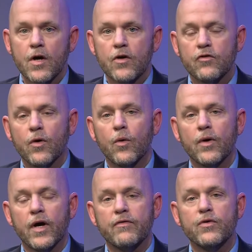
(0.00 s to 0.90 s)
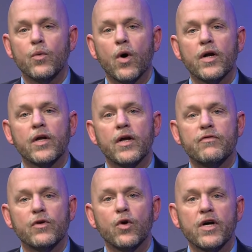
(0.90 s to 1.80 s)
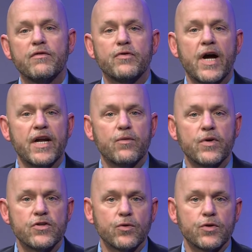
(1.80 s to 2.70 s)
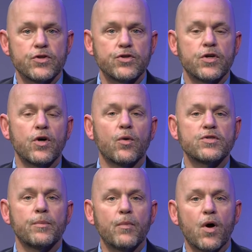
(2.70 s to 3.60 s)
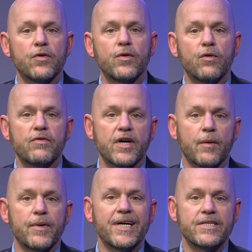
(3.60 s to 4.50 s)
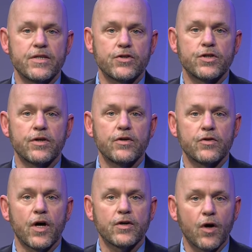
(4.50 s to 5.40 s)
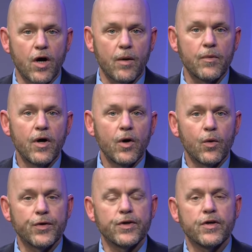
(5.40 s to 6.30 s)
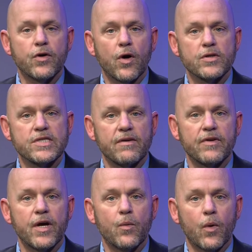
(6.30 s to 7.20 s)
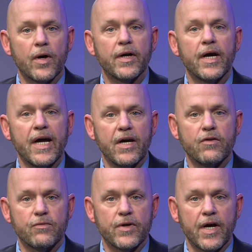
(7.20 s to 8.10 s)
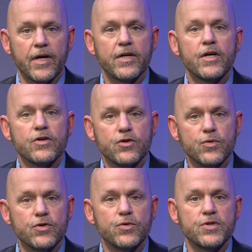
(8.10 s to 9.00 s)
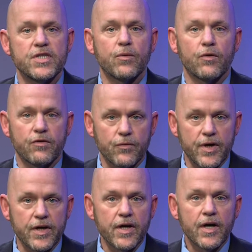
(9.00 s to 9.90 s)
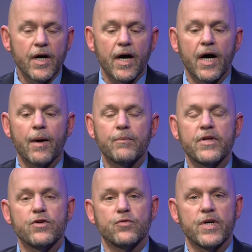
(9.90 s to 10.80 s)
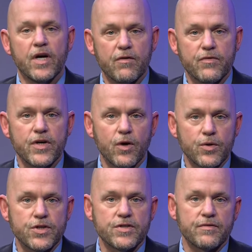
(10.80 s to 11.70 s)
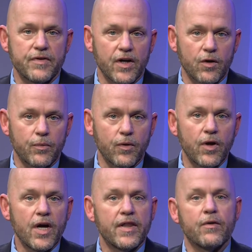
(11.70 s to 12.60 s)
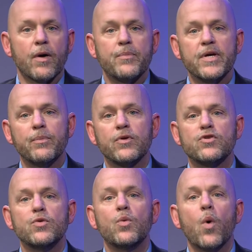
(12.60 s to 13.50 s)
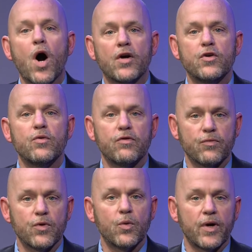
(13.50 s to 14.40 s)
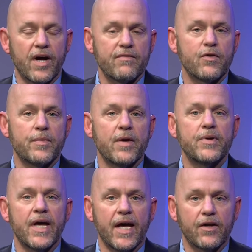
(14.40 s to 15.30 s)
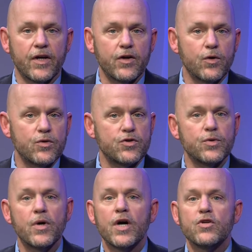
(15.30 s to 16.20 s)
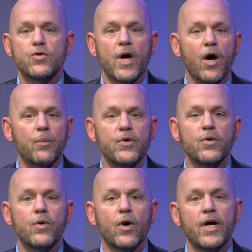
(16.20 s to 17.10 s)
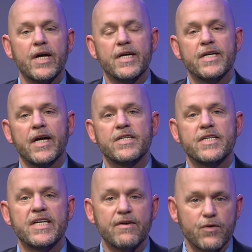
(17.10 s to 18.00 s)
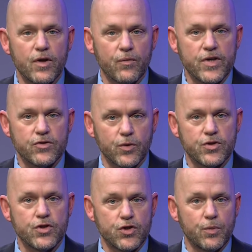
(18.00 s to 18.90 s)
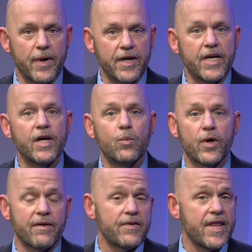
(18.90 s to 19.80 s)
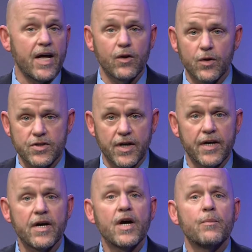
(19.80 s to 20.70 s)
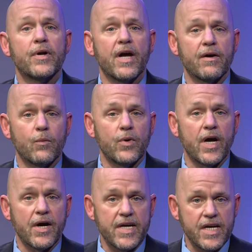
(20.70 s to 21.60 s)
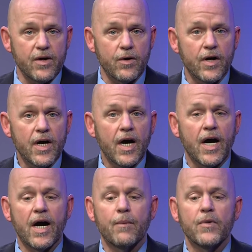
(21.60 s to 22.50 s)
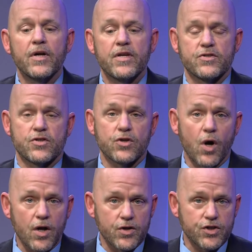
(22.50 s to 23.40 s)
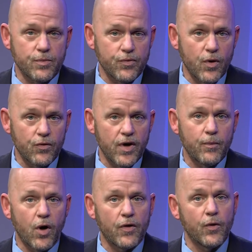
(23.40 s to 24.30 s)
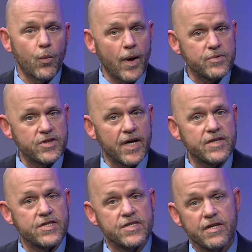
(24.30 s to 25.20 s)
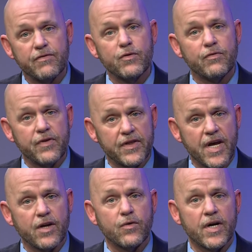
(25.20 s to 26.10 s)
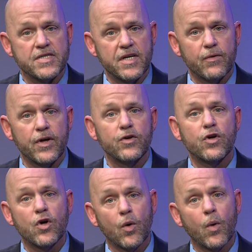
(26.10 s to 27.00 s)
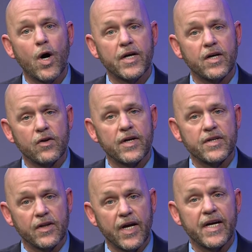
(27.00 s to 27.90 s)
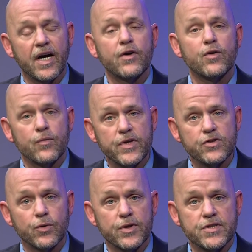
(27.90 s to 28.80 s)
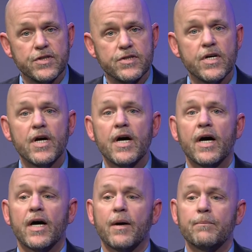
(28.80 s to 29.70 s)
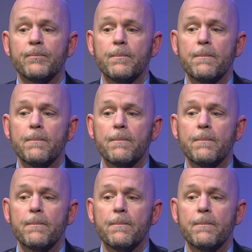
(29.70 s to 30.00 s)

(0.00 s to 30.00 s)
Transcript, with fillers: So if you want to, if you're looking for any resources, you can go to MaldenOvercomingAddiction.com or you can call 781-838-2203. Um, there's recovery coaches available. There are people to walk you through whatever may be ailing you to, to help you and, and to give you the resources you may need, whatever that looks like. But eh, we are here. Um, there's a scholarship program on the website to see if you fit that criteria. You can go on and click the link under resources. Um,